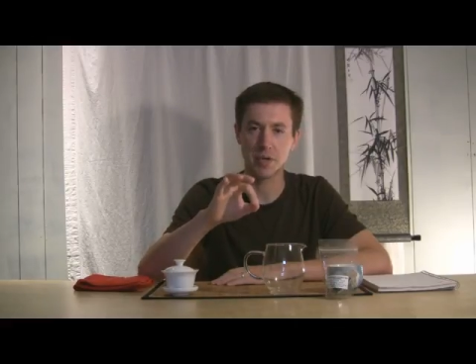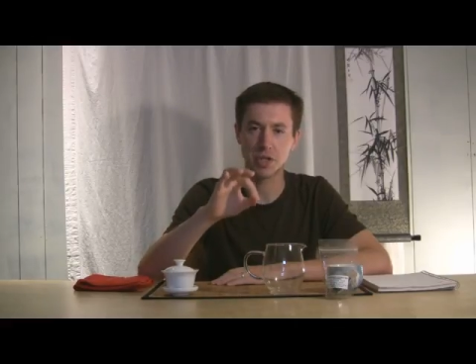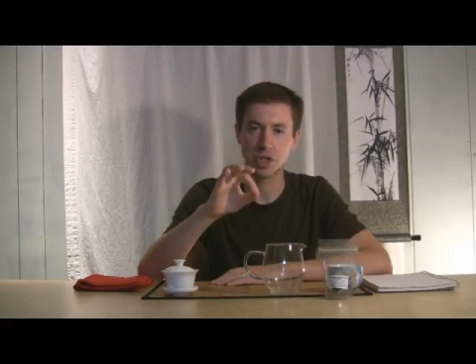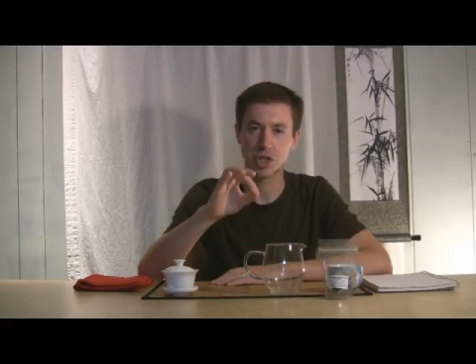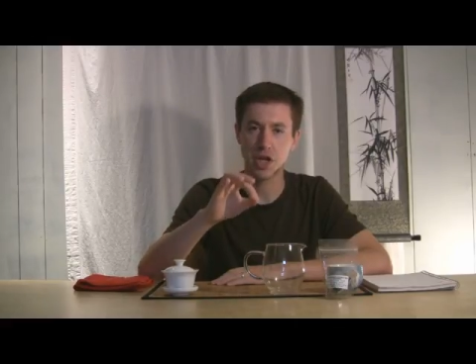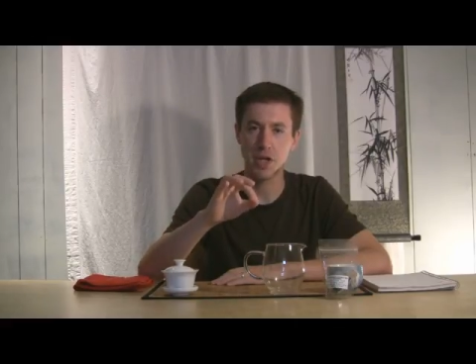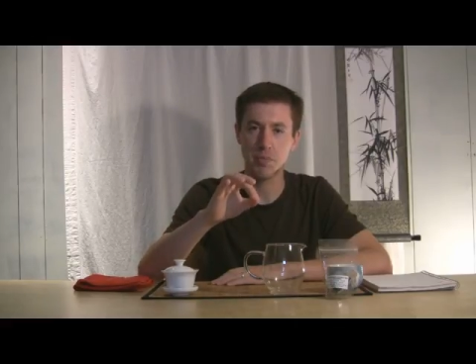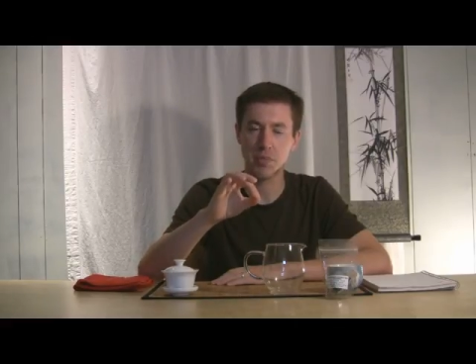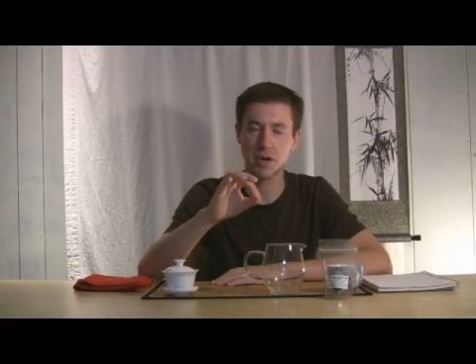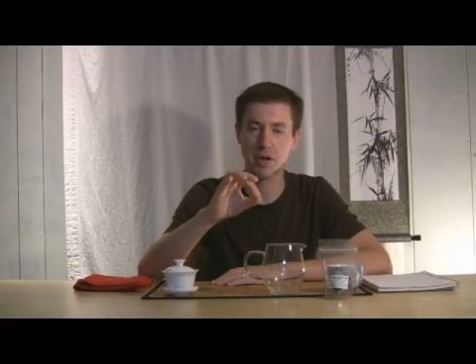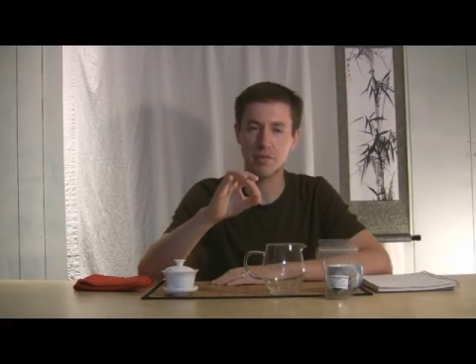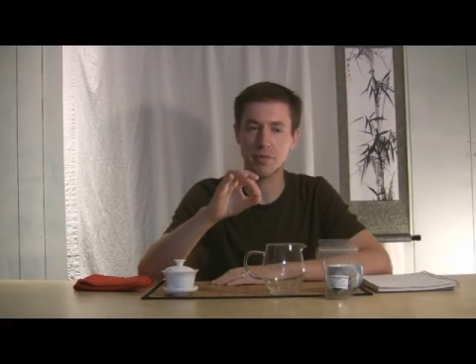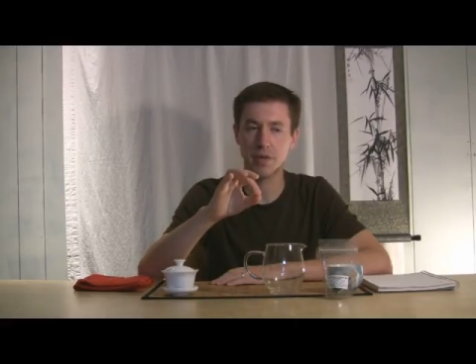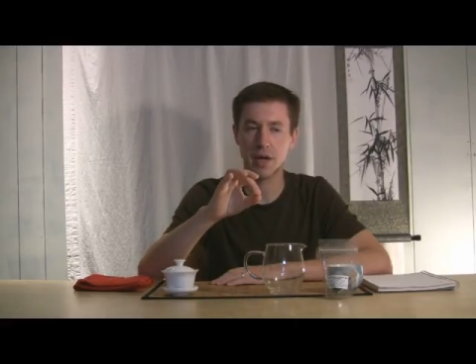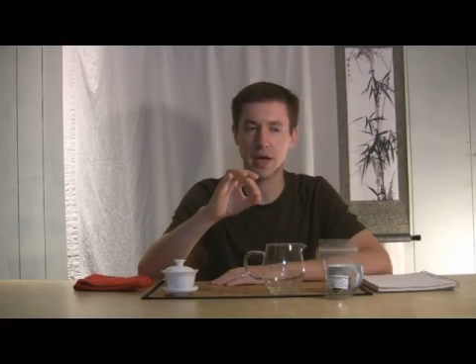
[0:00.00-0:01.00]
A shape
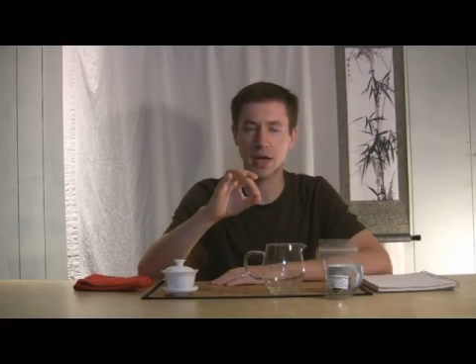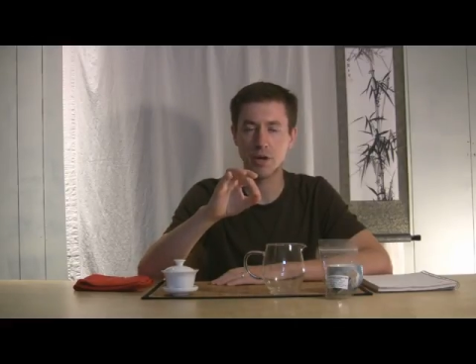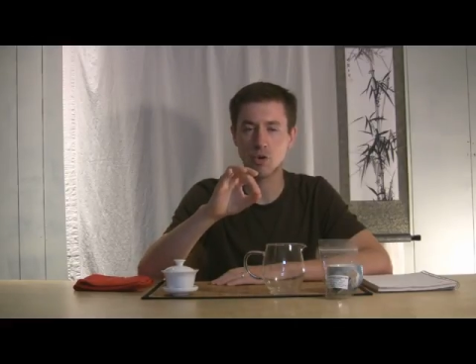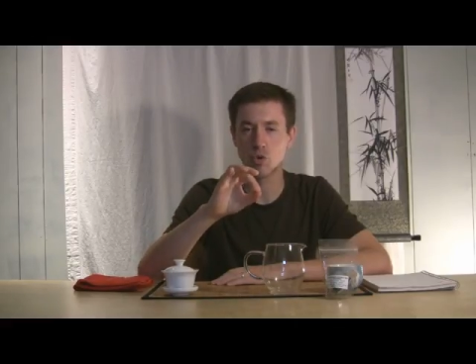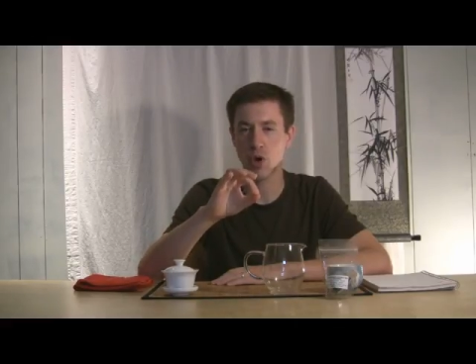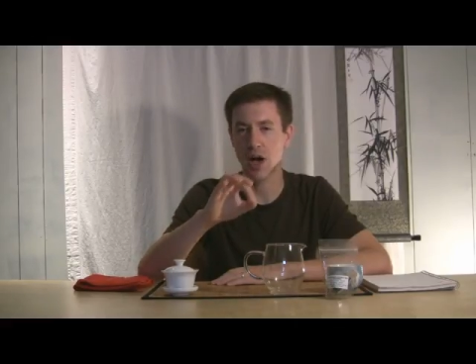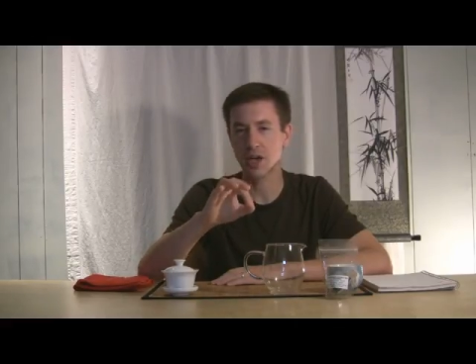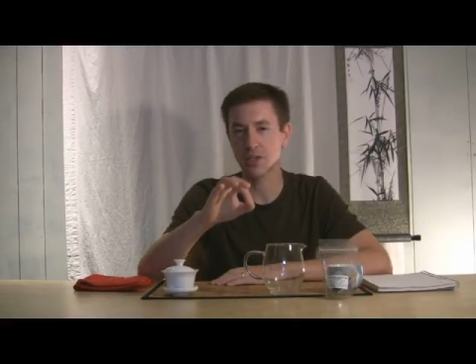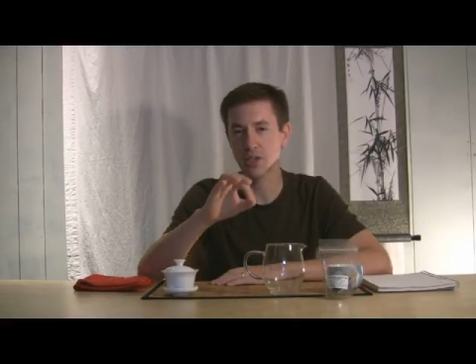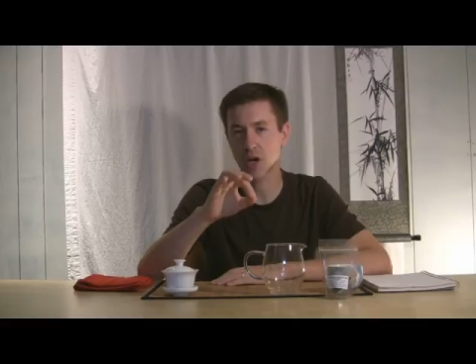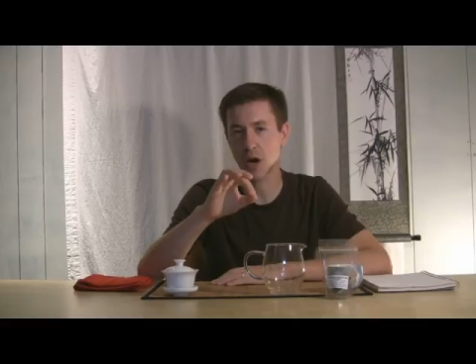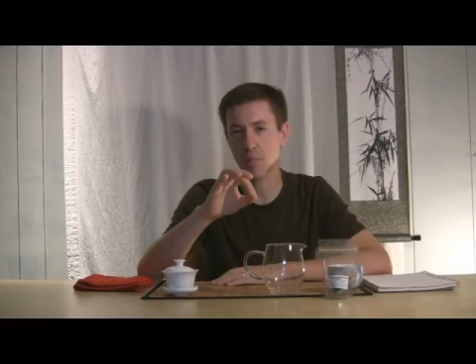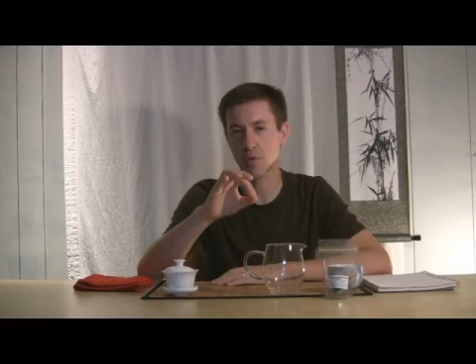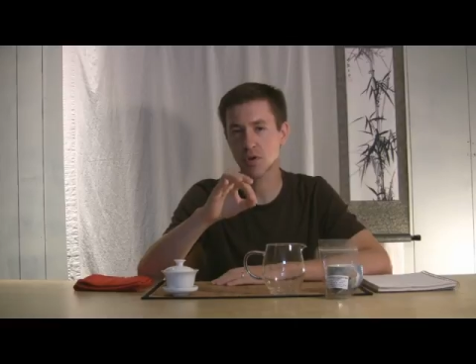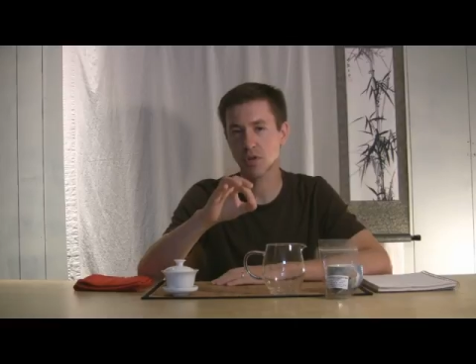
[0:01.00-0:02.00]
of a
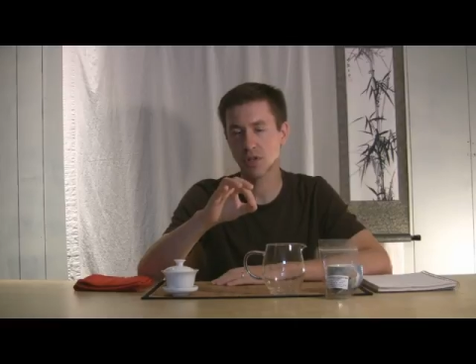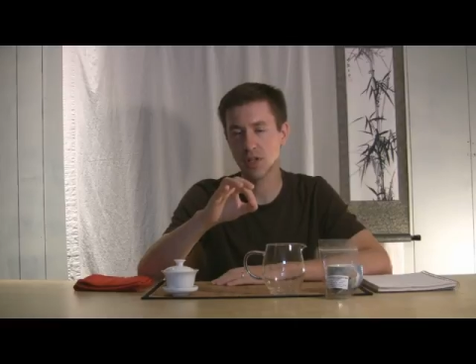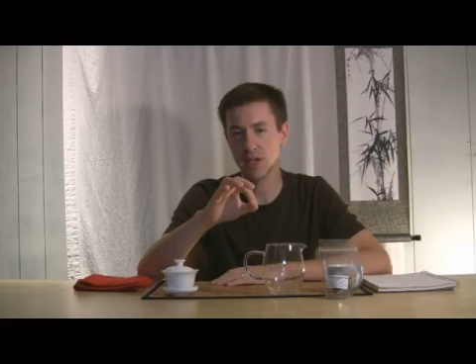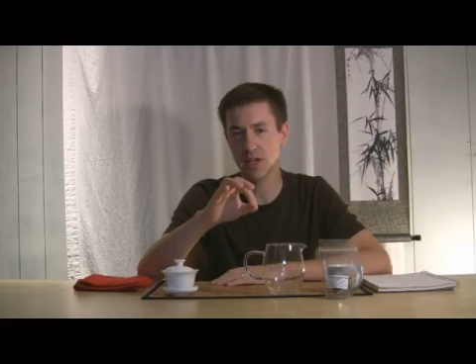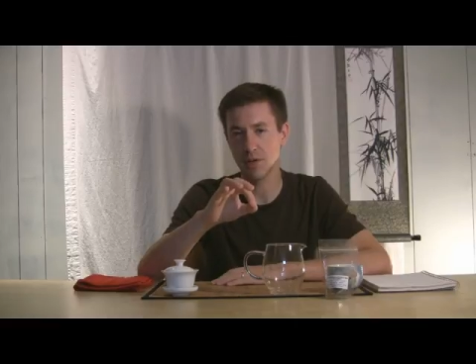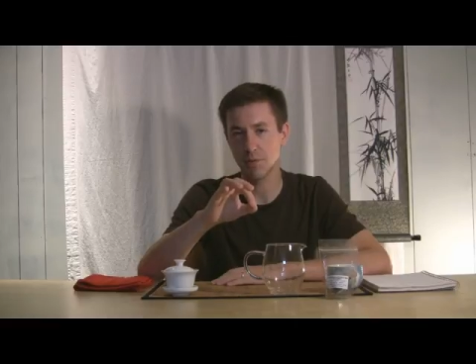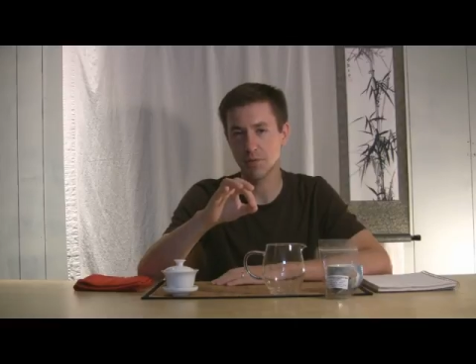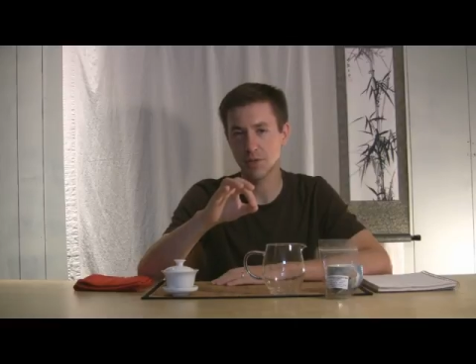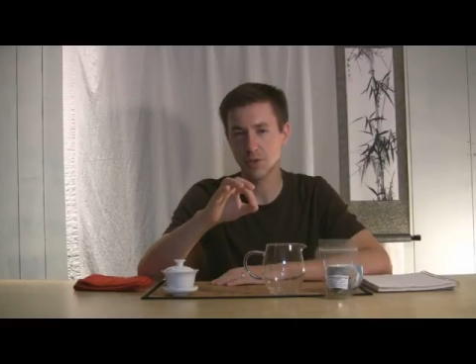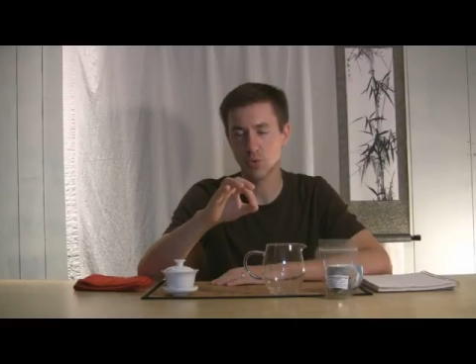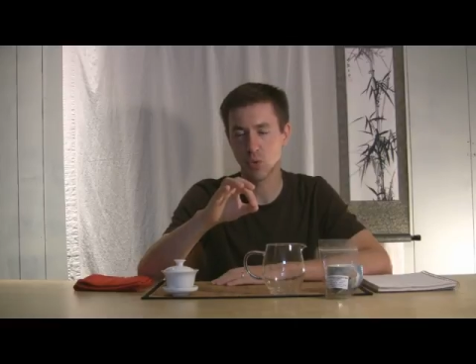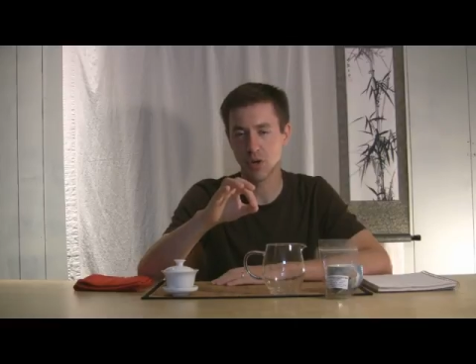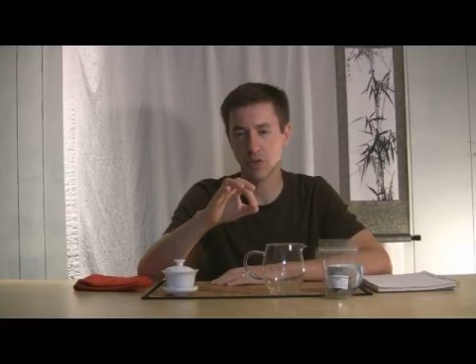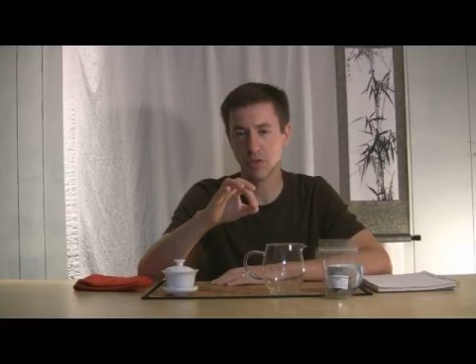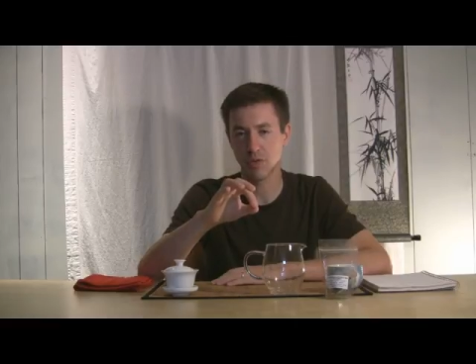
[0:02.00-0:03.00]
grasshopper leaf is
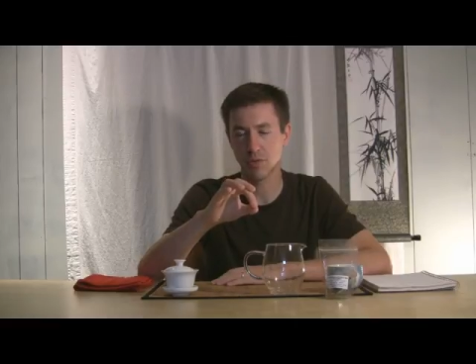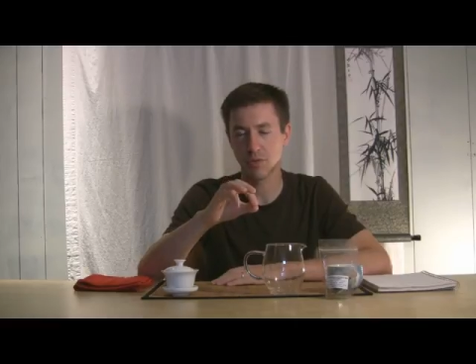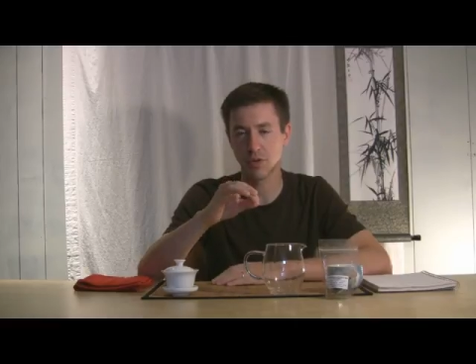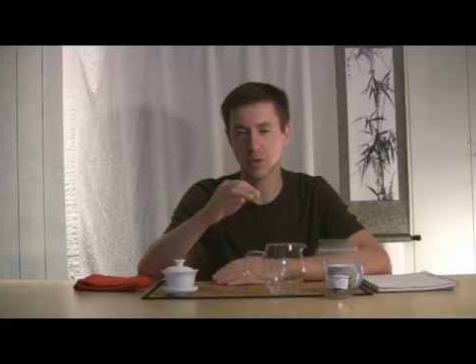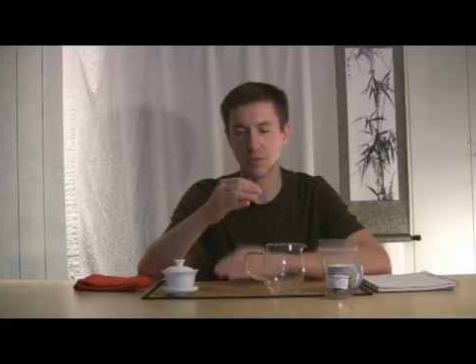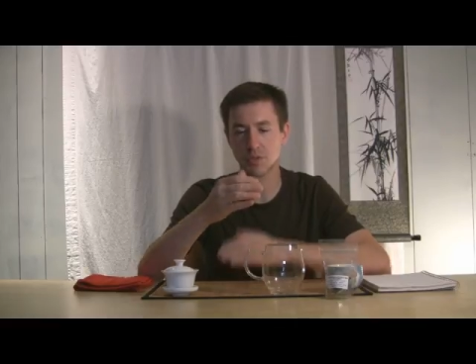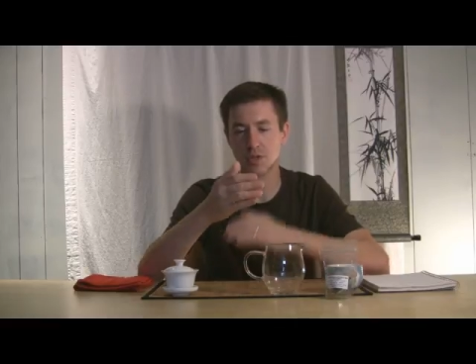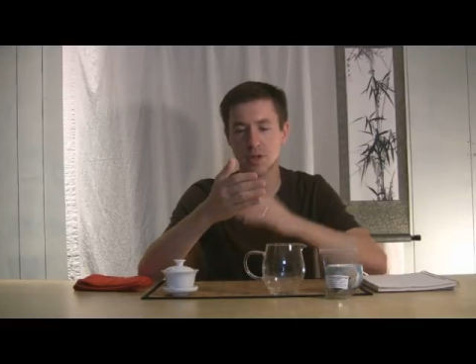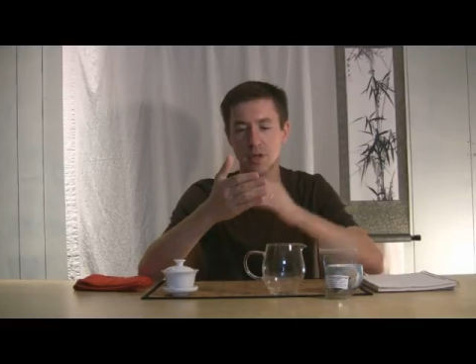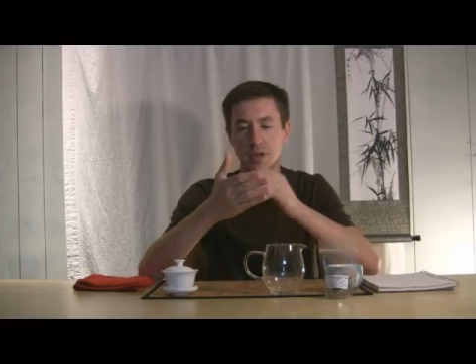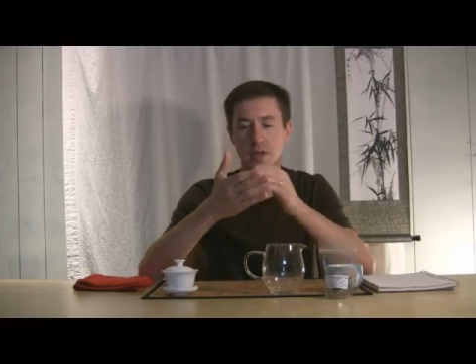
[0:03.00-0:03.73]
one of the things,